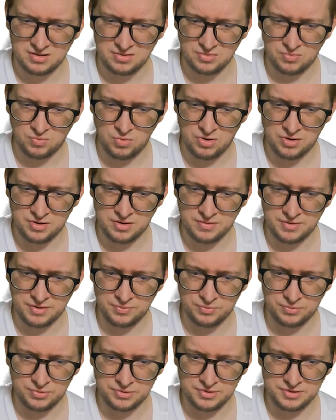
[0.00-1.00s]
water
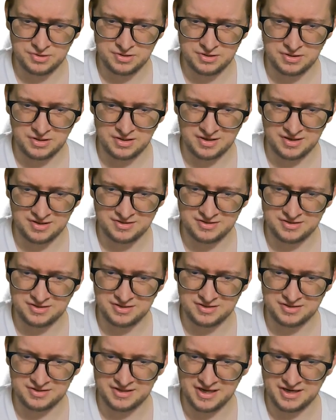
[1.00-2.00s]
and wood, I guess this
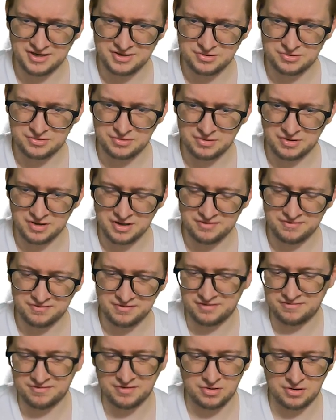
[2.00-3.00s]
is nature or leaf.
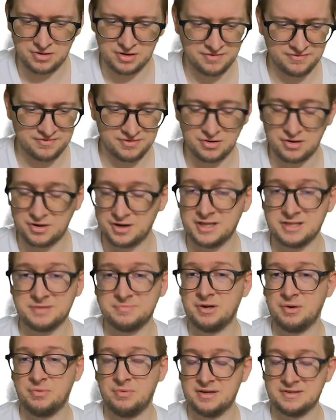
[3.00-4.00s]
I forgot it. It's
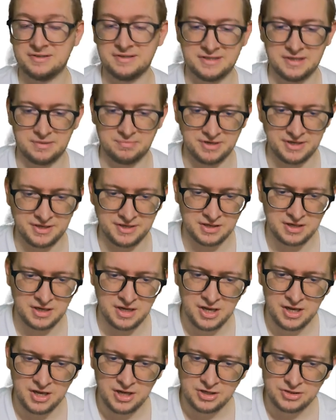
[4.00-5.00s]
been a while since I played.
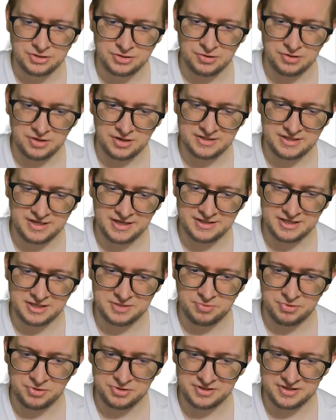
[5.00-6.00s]
So let's say this
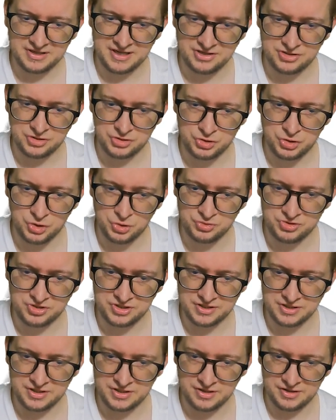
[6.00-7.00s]
person has
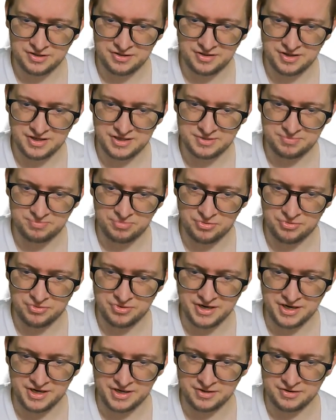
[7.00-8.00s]
chosen this
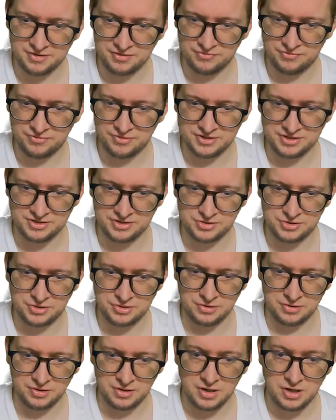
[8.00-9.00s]
parade for this
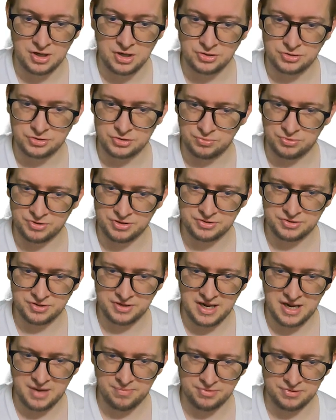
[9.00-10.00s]
turn. So what is going to
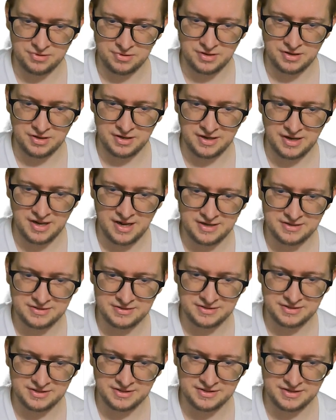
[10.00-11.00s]
happen? It has
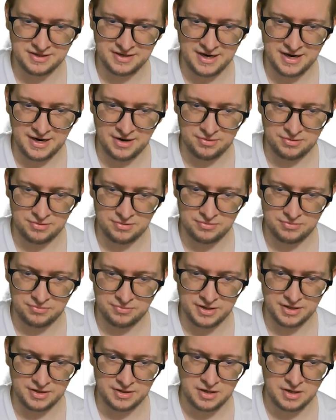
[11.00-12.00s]
this arrow,
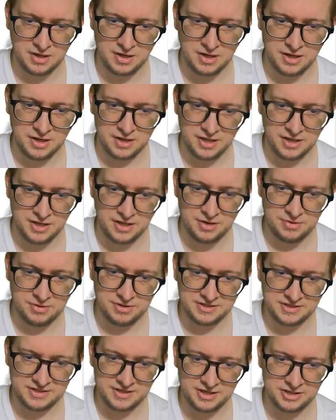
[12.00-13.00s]
right? Here
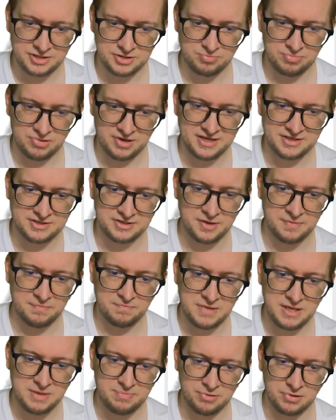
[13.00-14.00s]
it says place a
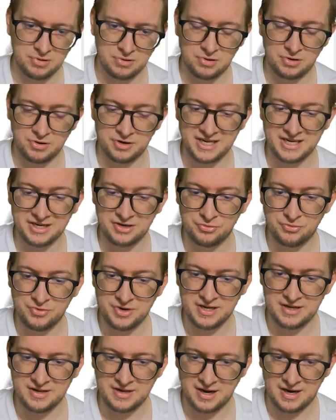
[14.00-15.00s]
meeple on a
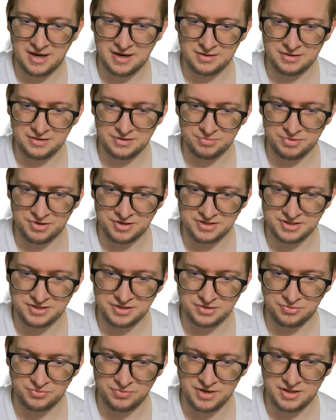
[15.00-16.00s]
green island because it's
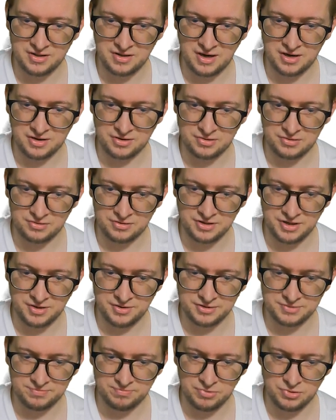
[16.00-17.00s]
a green icon. Here
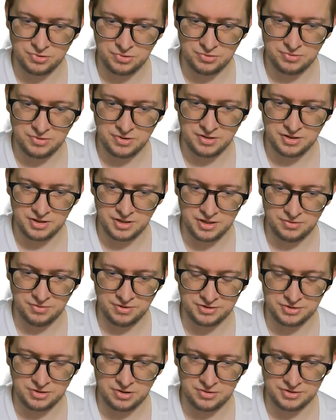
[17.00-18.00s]
it's blue, here
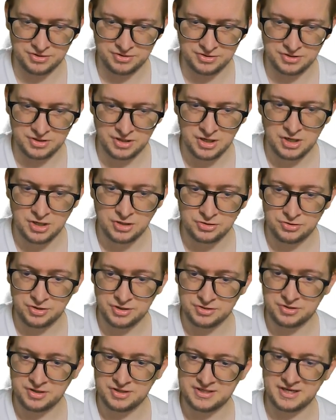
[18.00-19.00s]
it's orange. So
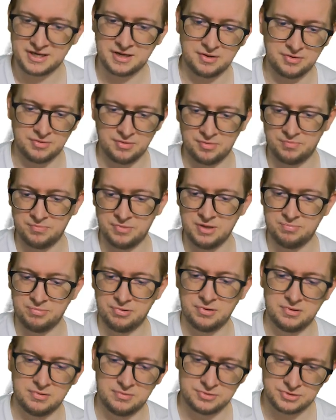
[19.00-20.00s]
he's going to take a
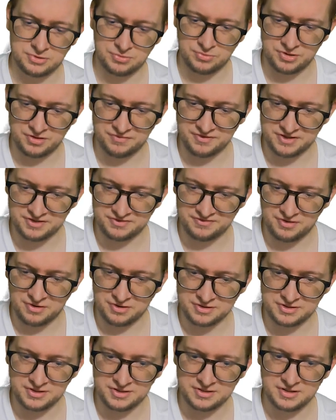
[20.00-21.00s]
meeple, so one of his
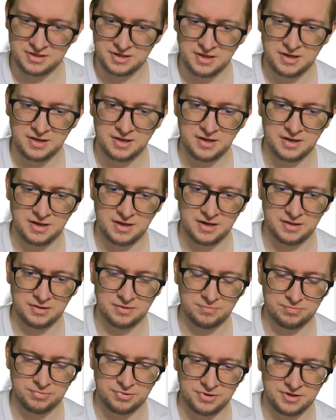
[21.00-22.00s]
foxes,
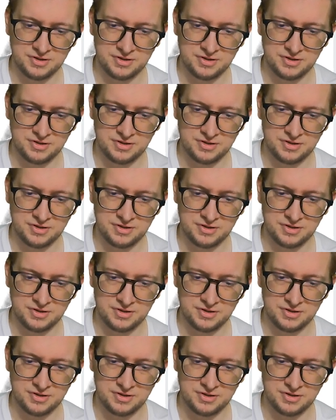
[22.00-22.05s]
and put